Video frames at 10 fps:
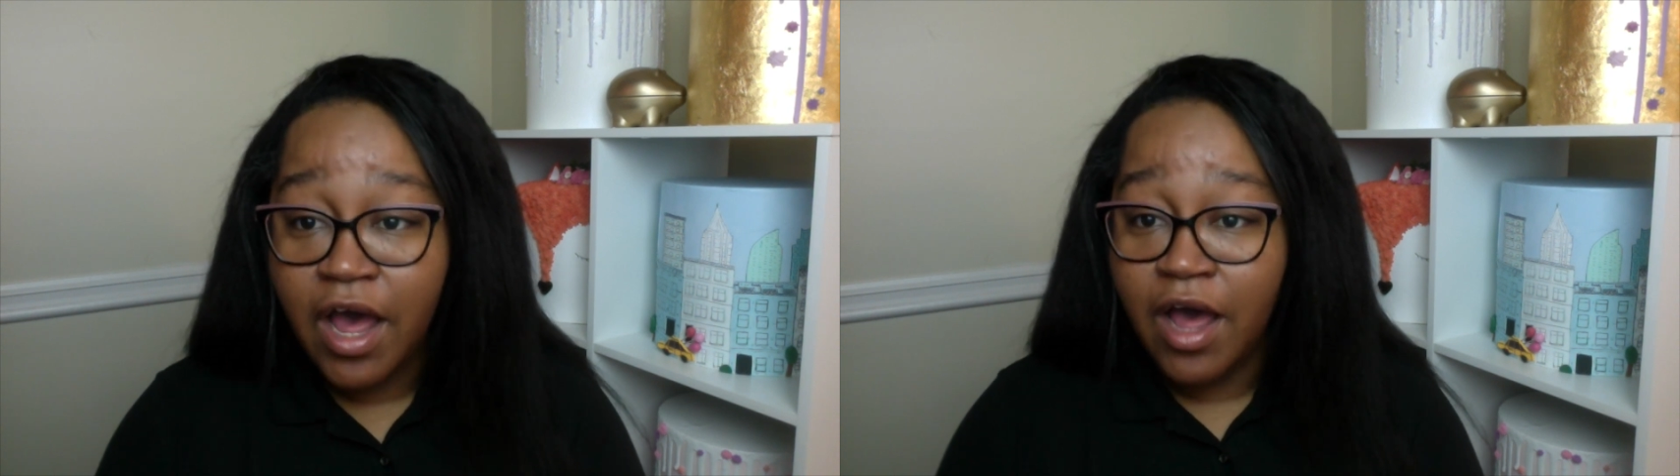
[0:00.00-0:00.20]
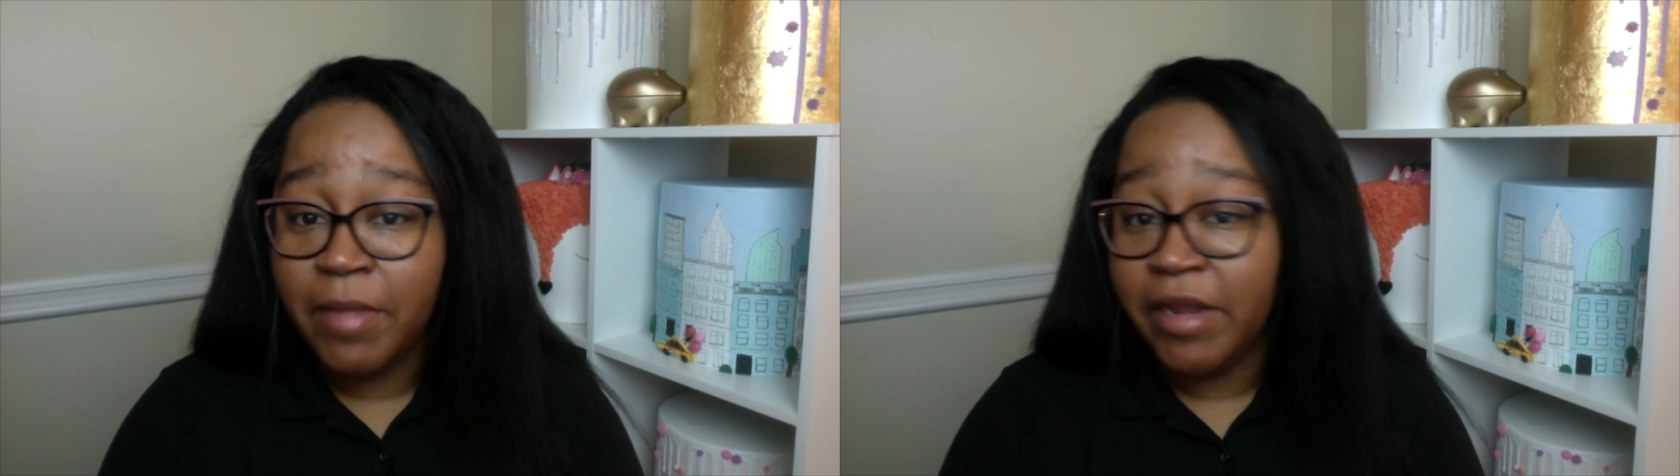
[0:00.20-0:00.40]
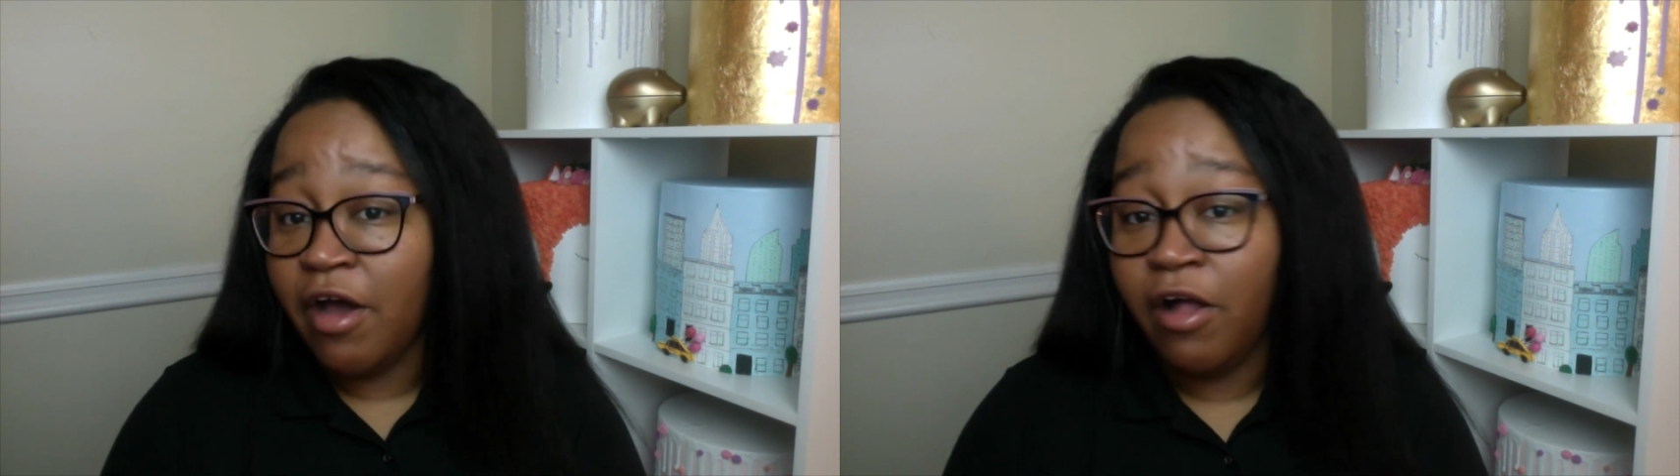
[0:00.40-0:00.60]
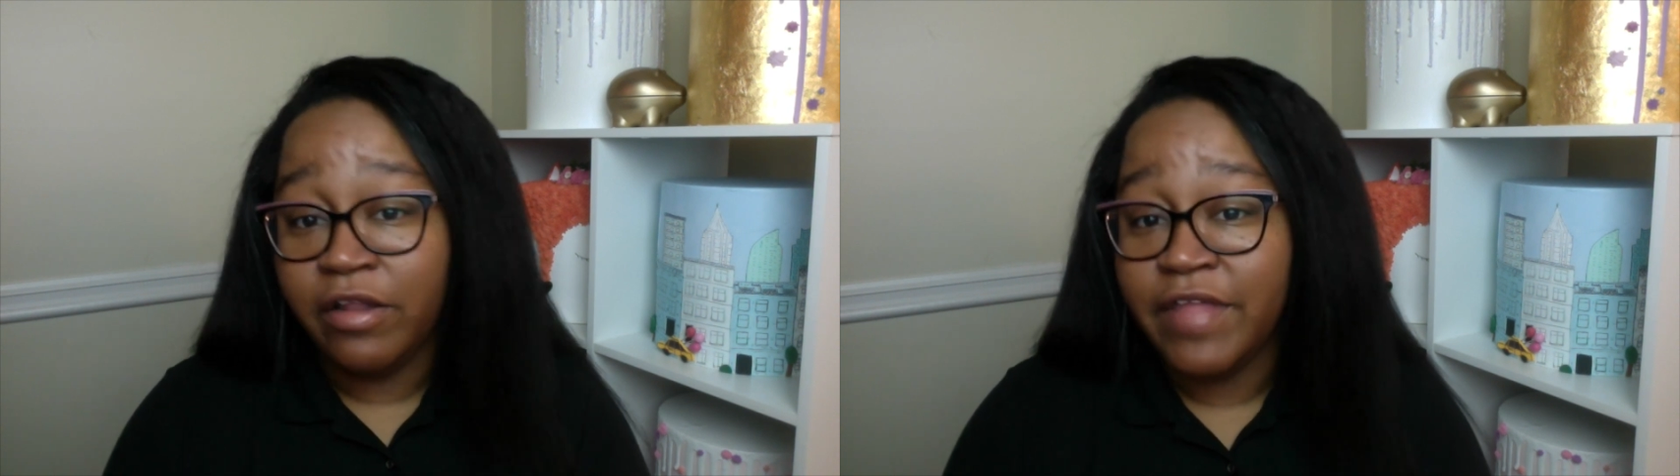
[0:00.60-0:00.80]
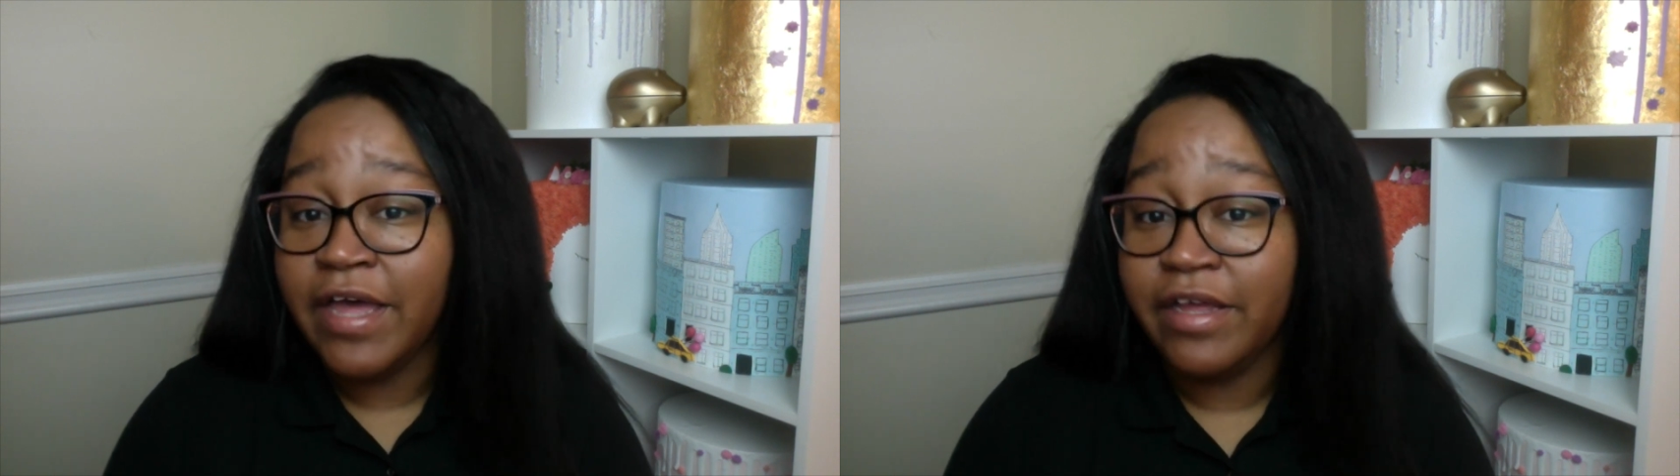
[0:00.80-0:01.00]
And
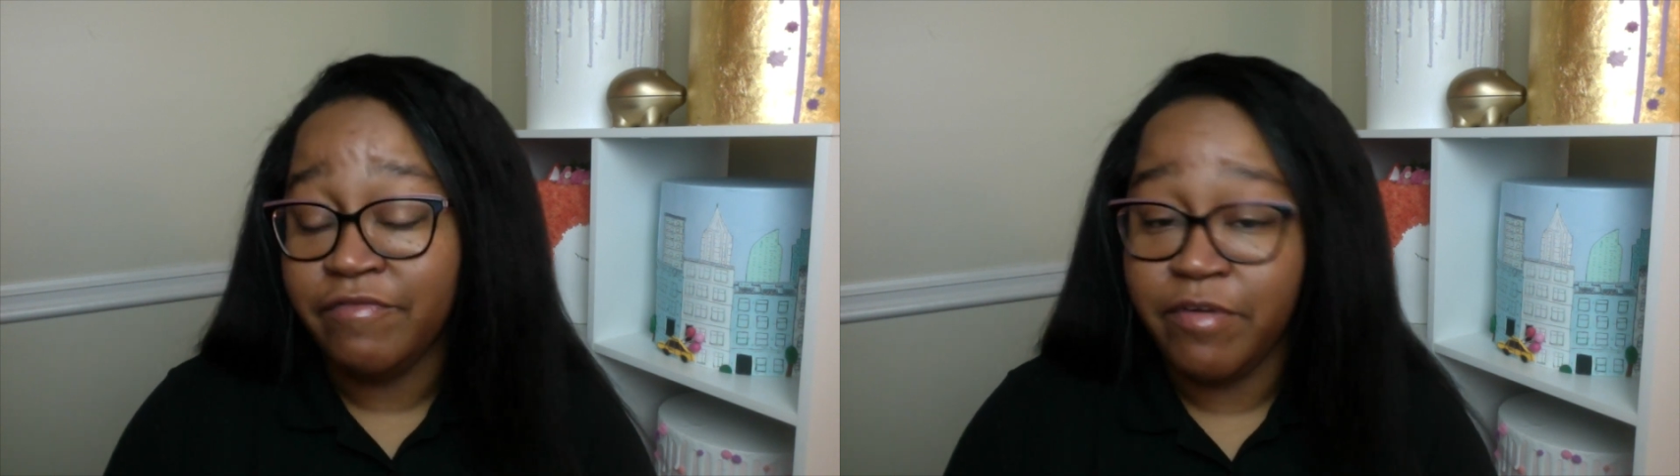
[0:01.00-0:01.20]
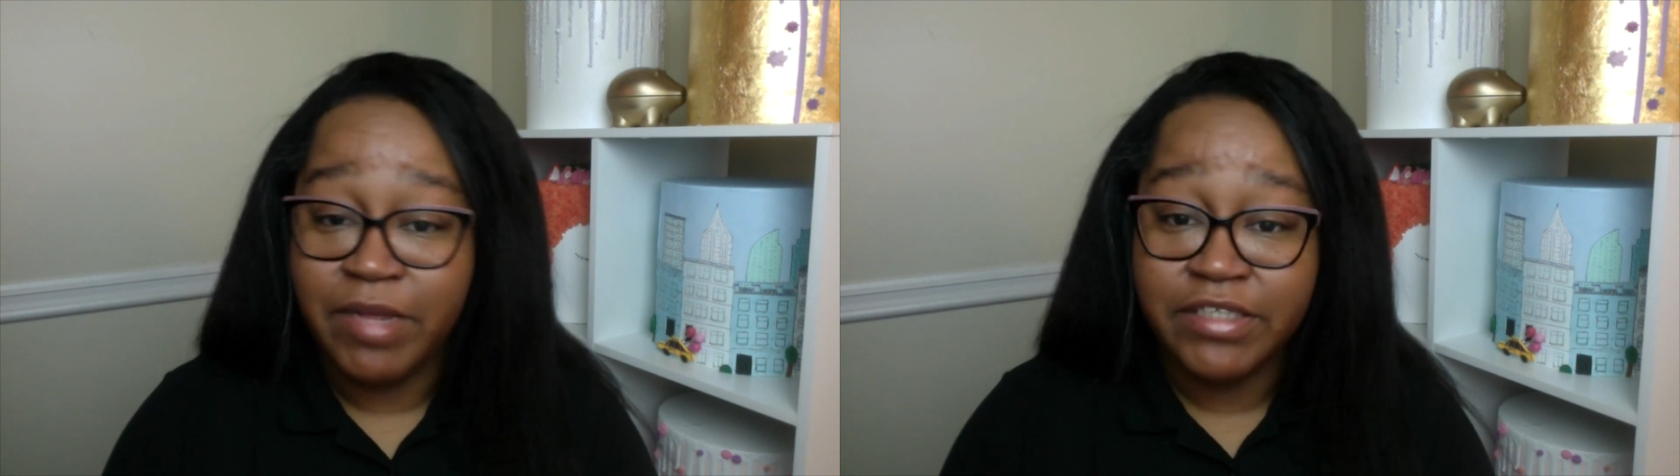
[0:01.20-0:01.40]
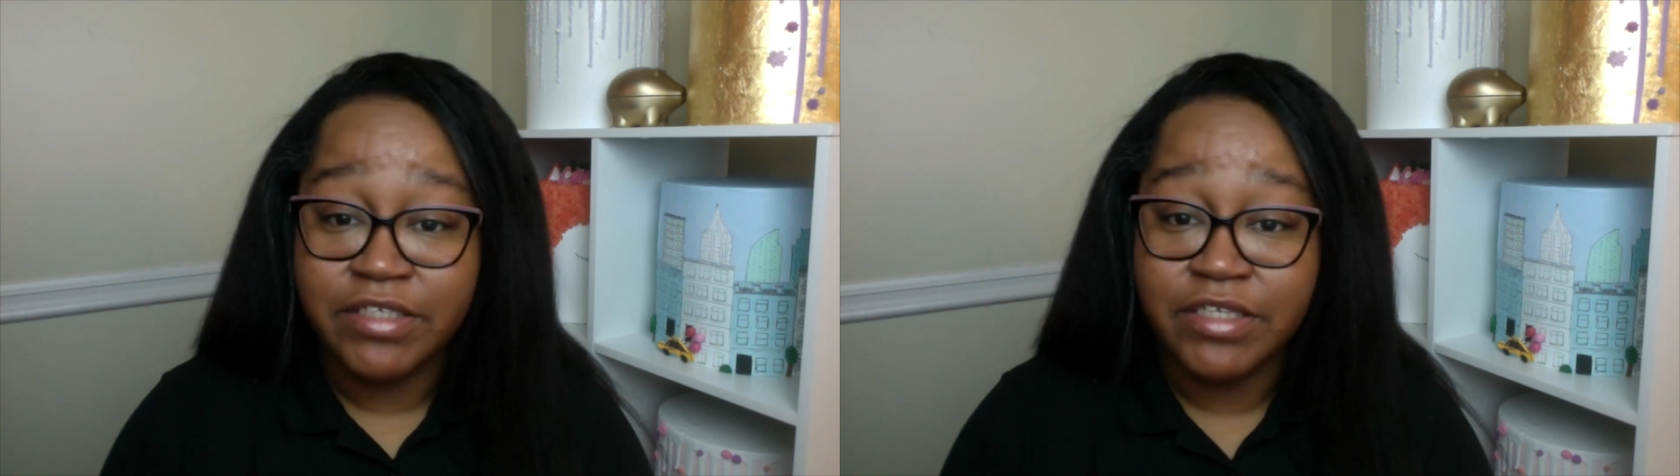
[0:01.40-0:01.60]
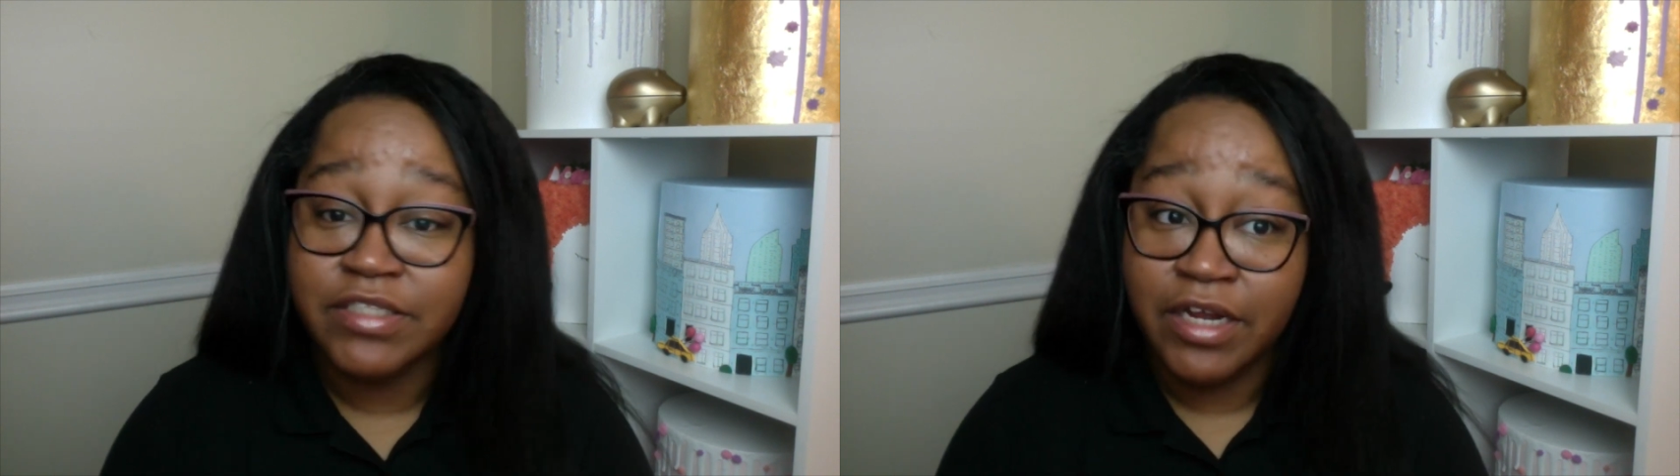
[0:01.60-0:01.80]
all of that information is